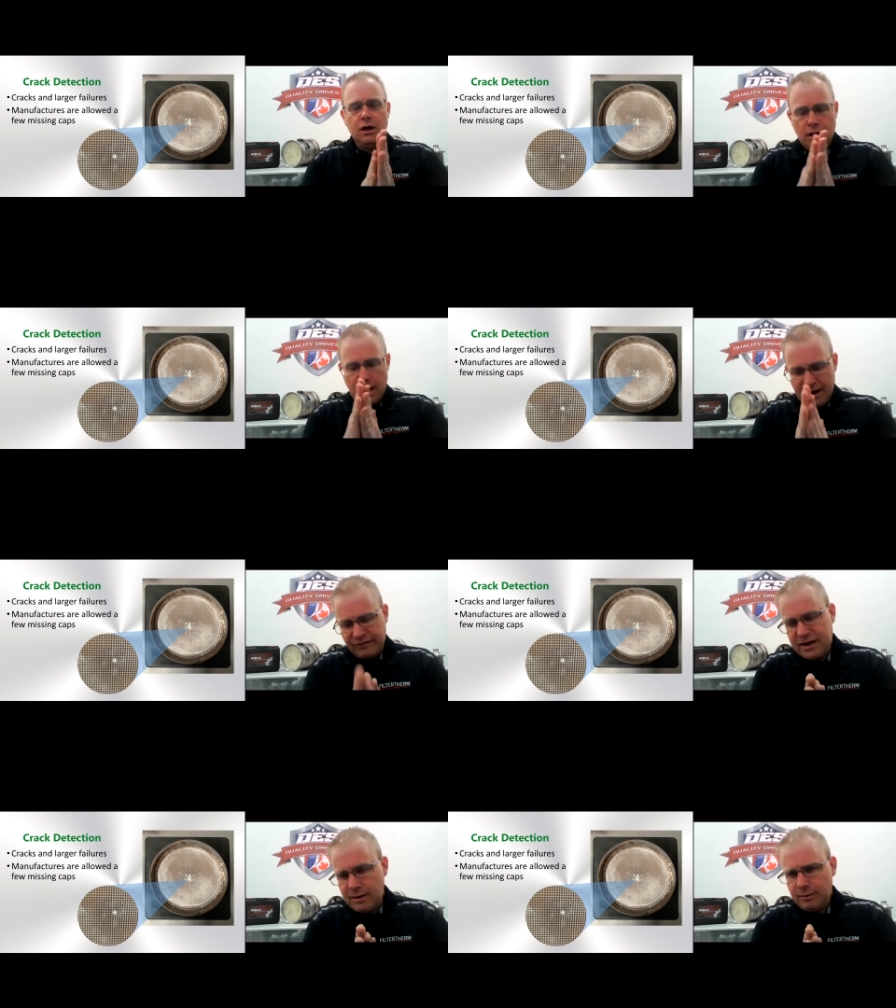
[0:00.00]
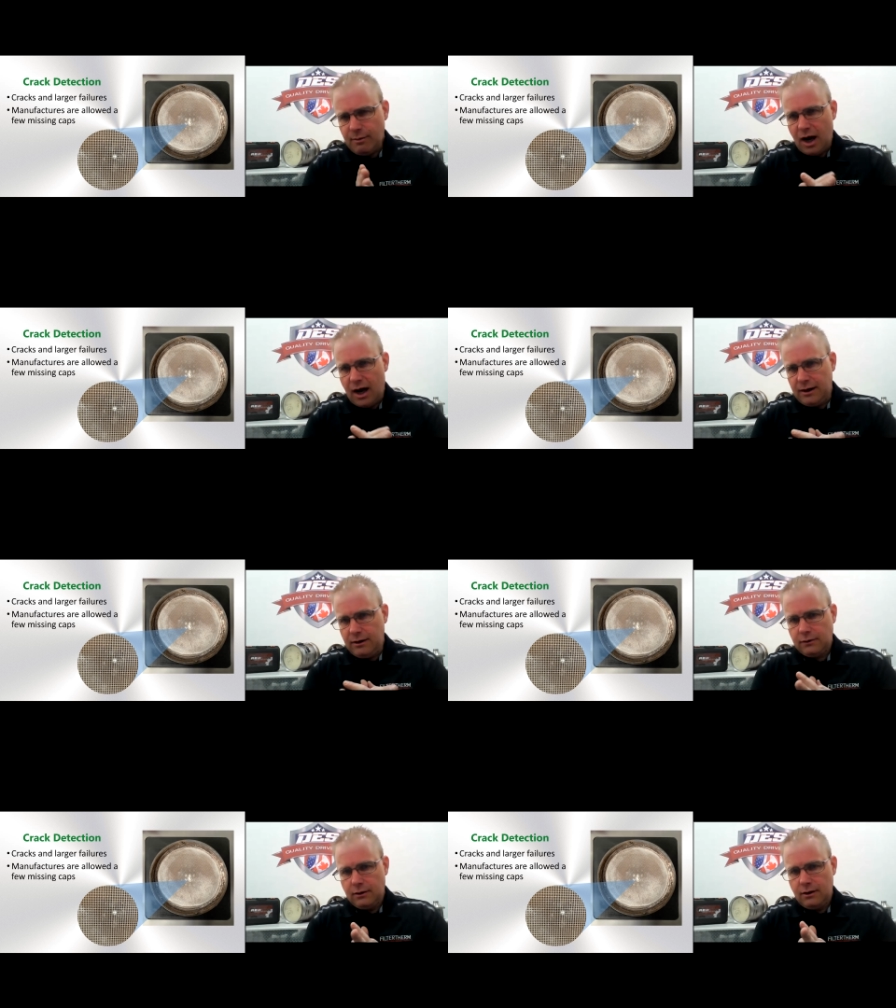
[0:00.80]
Now you have to keep in
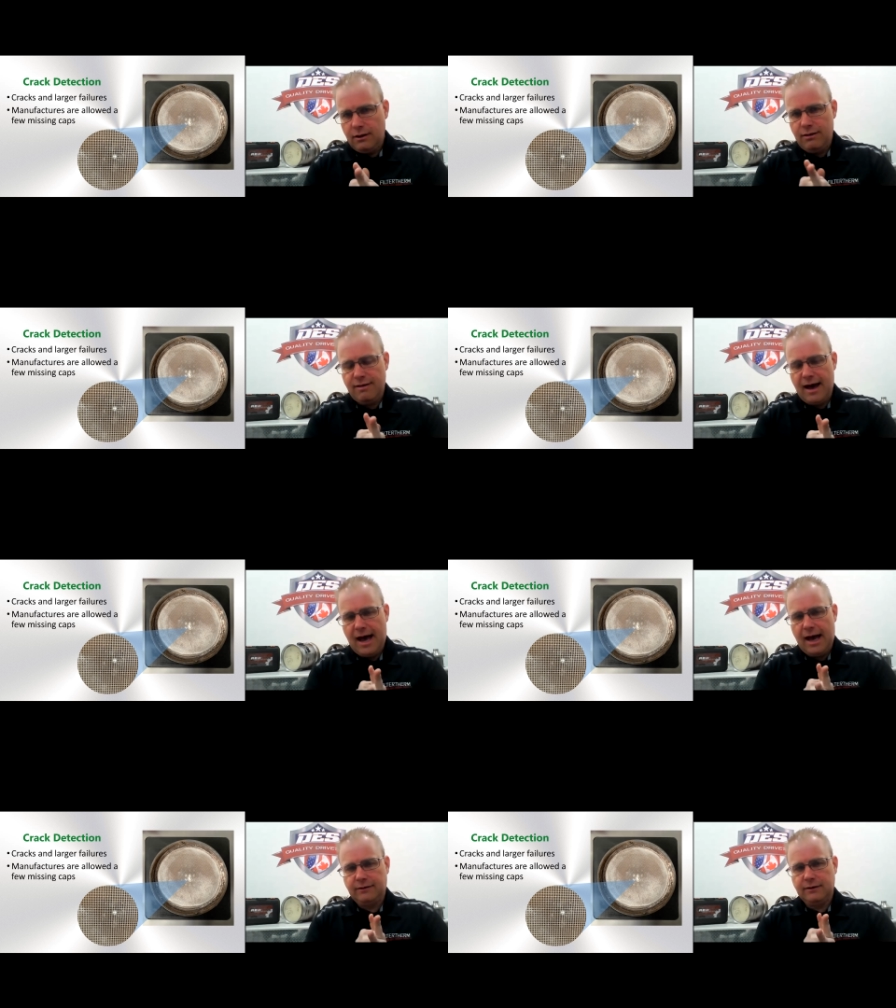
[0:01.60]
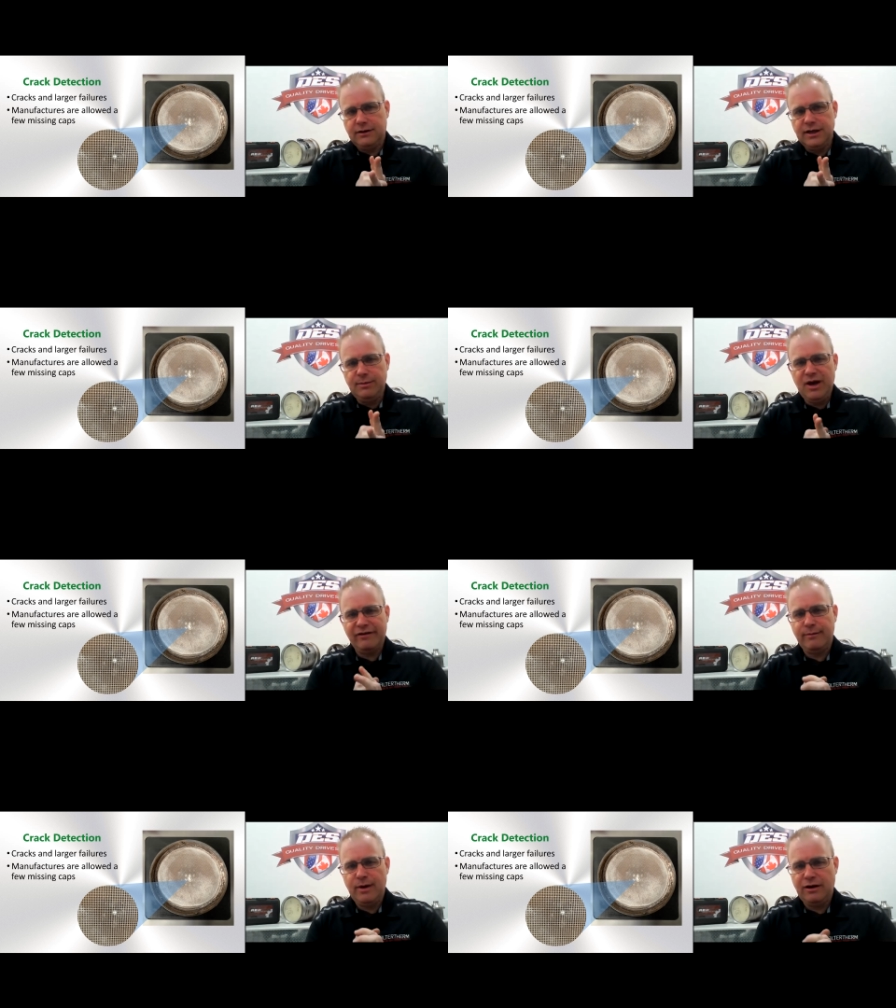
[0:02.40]
mind that
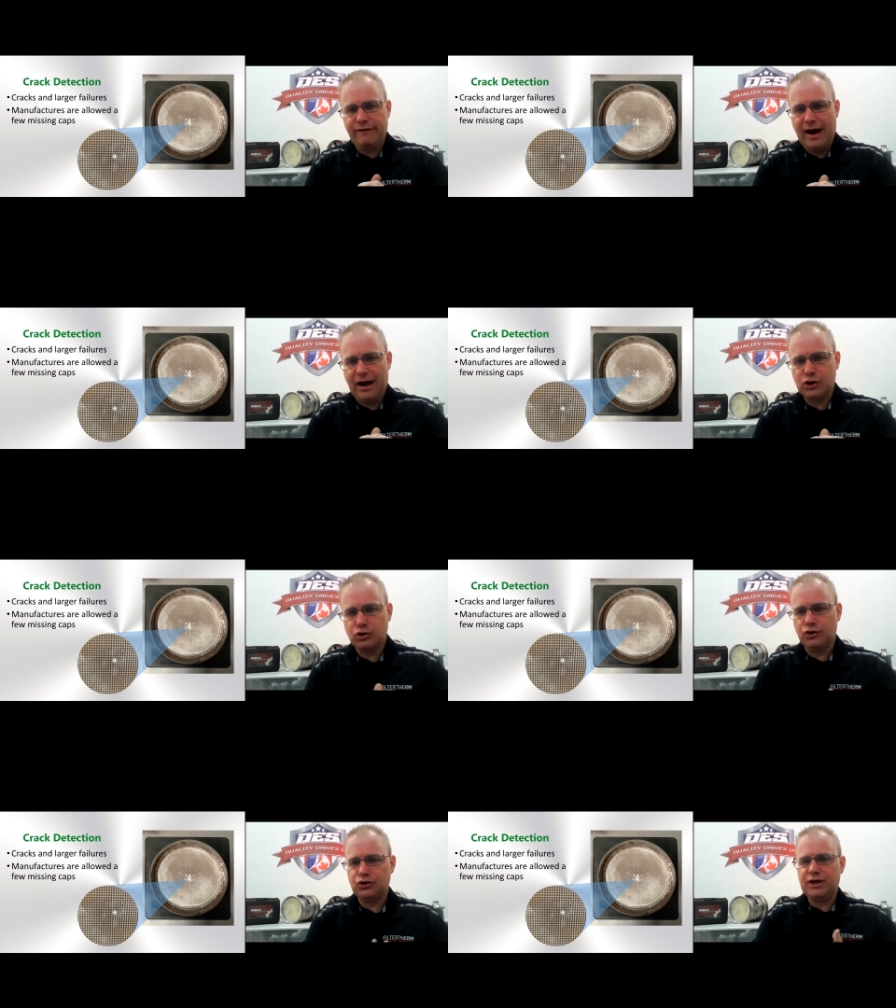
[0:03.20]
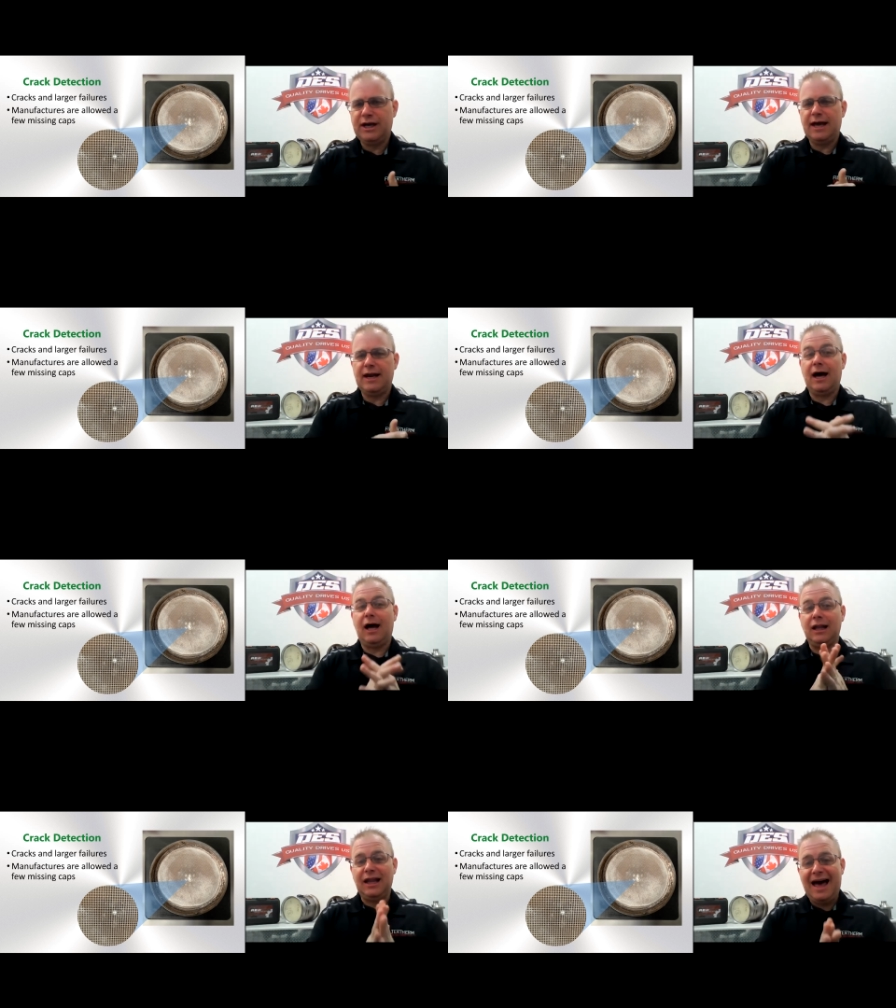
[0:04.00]
DPF manufacturers can
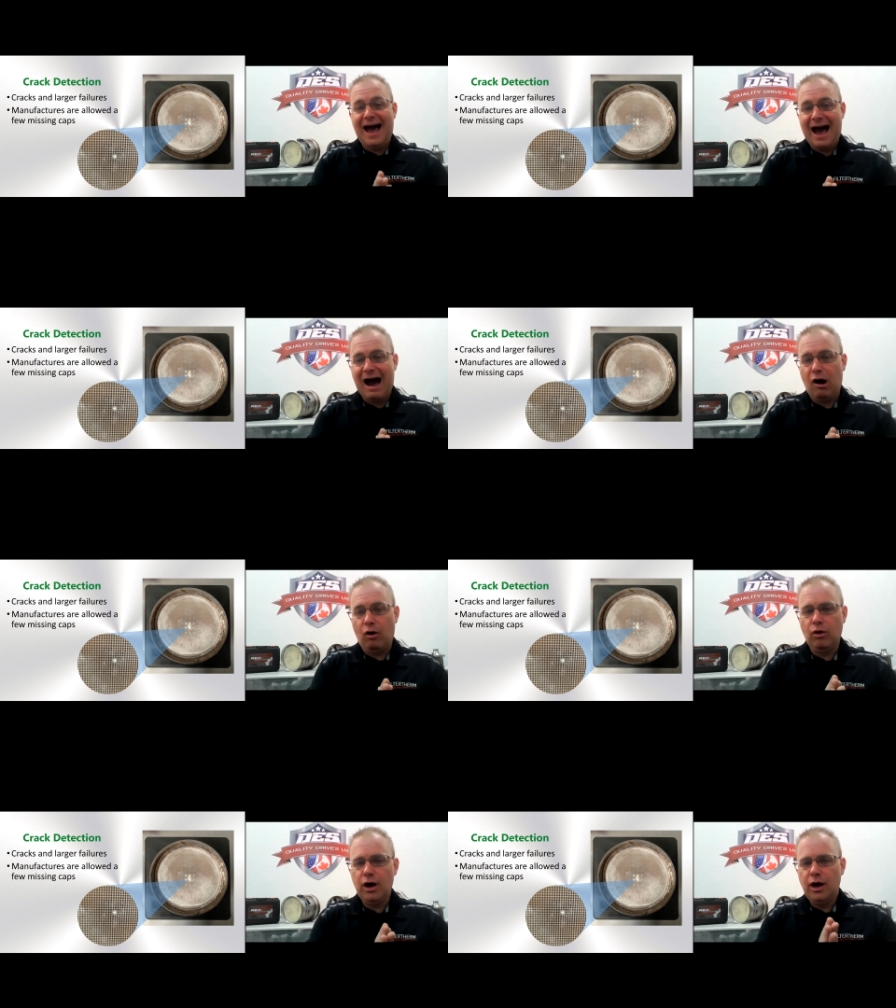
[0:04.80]
allow